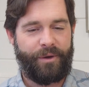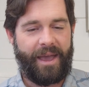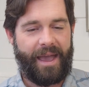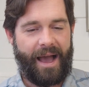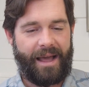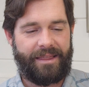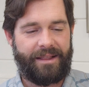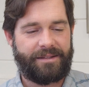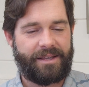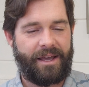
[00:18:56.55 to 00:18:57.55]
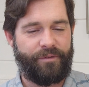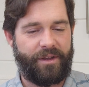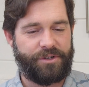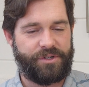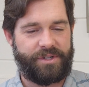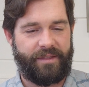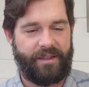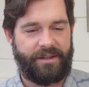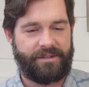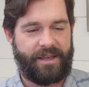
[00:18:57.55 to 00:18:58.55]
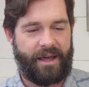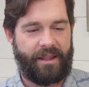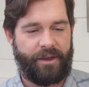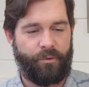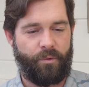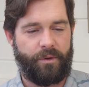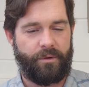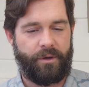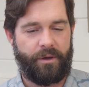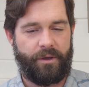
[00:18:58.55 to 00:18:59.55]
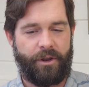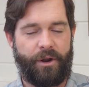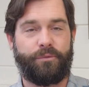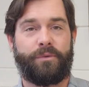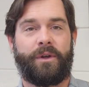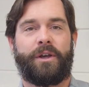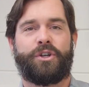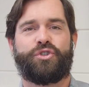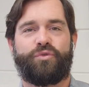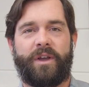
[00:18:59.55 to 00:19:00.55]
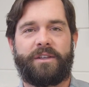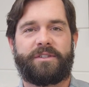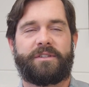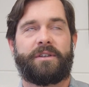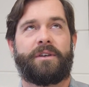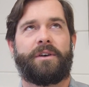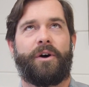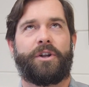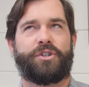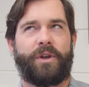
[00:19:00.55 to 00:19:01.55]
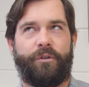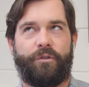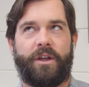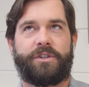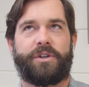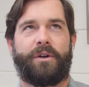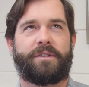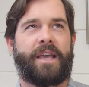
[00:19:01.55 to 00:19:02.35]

Okay, I think that's kind of interesting that he's got like, drinks on a drink fridge on his